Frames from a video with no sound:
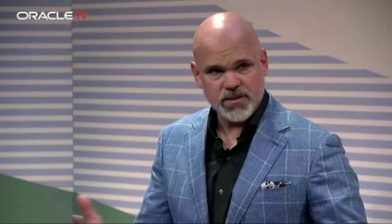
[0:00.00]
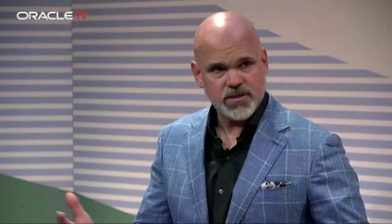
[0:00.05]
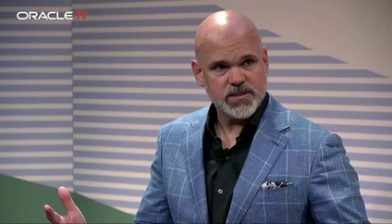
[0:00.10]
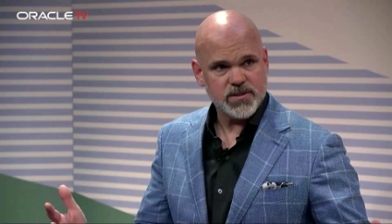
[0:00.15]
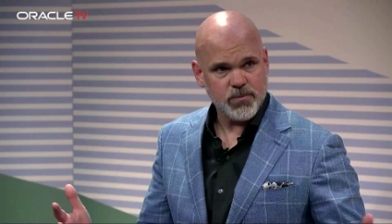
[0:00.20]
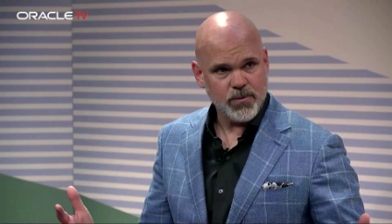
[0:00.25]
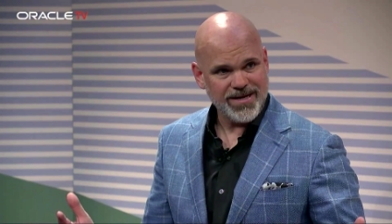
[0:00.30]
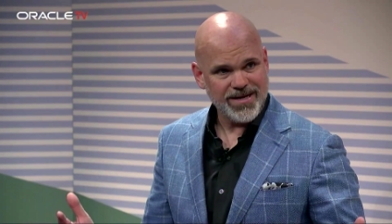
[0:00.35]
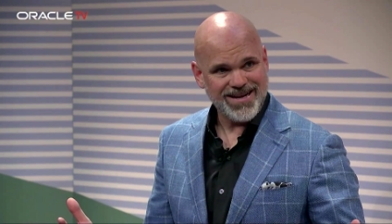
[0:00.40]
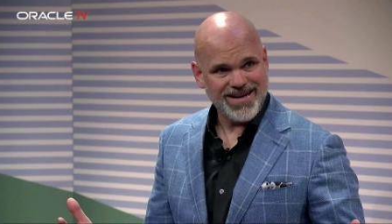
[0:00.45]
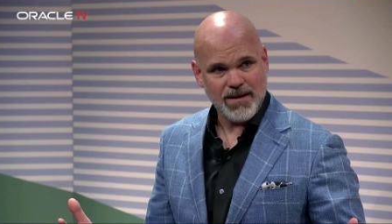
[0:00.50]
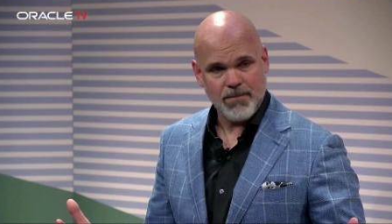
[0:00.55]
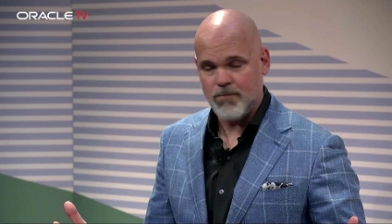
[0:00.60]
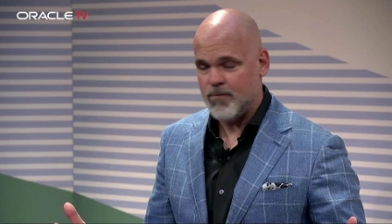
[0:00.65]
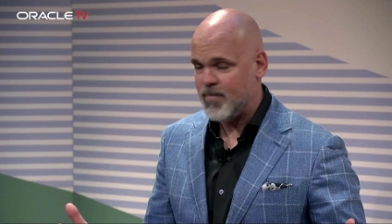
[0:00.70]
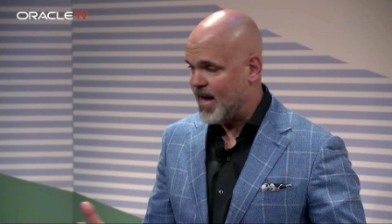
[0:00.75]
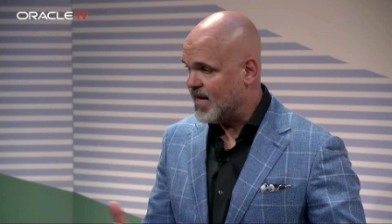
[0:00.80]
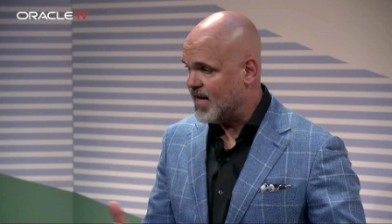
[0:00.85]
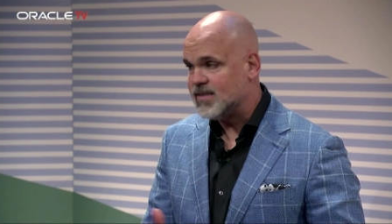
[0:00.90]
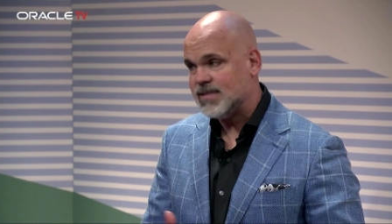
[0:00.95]
Suite
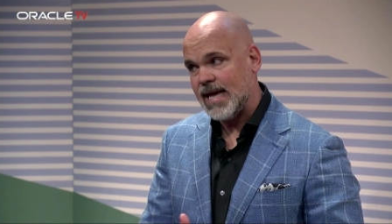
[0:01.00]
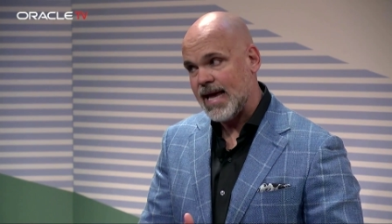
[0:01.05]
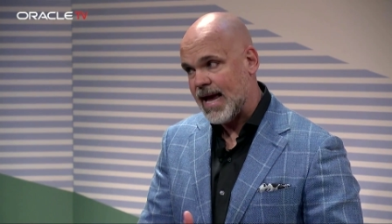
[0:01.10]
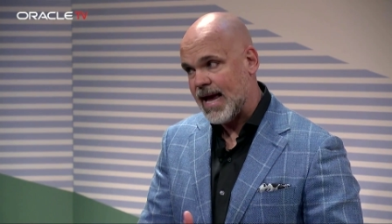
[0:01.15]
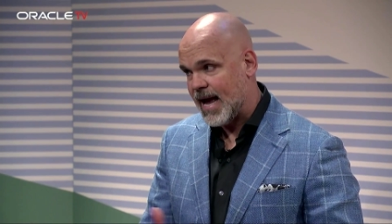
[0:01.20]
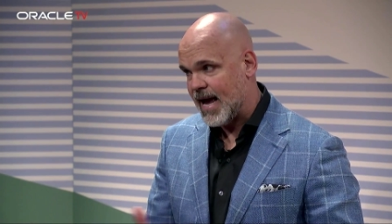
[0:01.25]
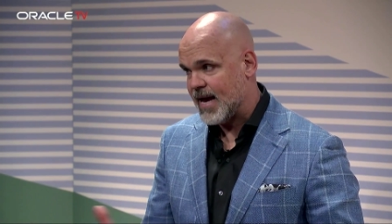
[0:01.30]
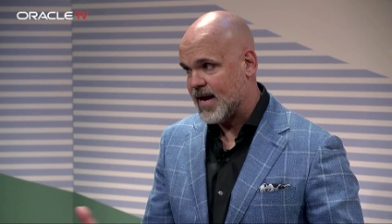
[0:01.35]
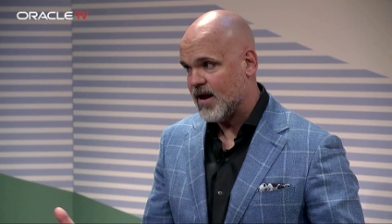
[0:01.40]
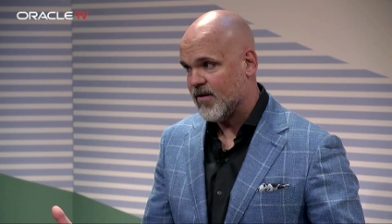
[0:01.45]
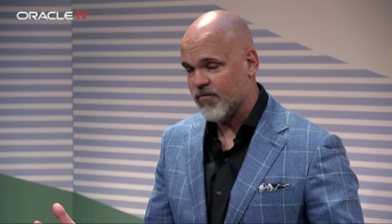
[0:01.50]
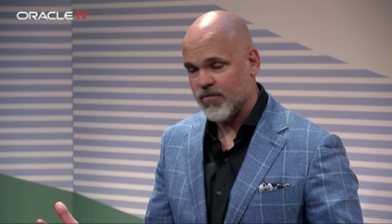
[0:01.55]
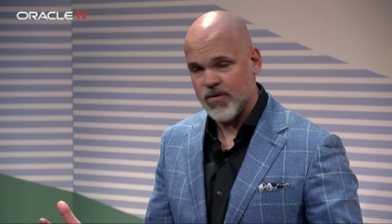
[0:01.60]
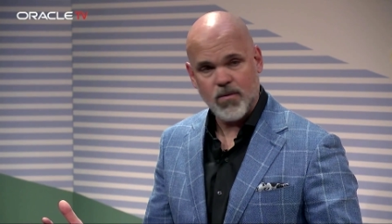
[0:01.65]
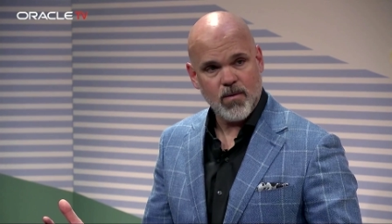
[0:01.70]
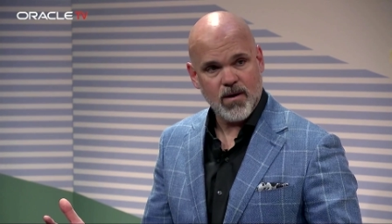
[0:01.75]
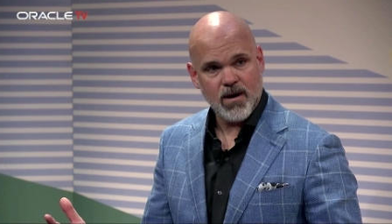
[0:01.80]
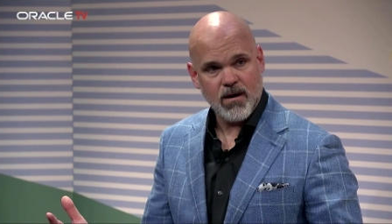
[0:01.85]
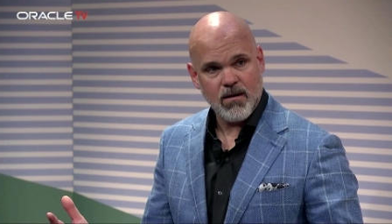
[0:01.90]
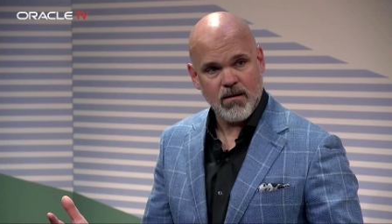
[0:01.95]
embeds AI
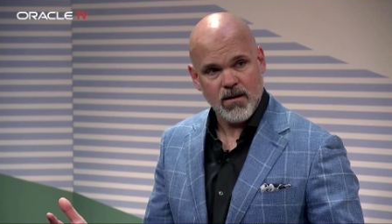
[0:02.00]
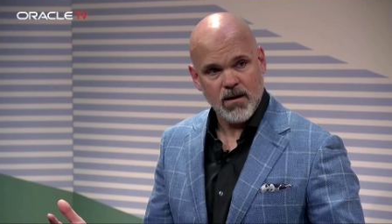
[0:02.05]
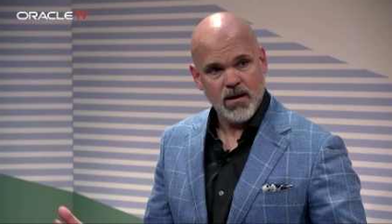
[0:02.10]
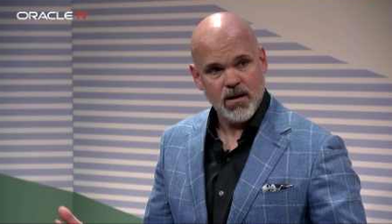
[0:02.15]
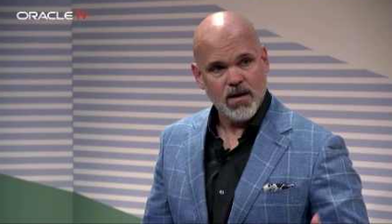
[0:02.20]
everywhere.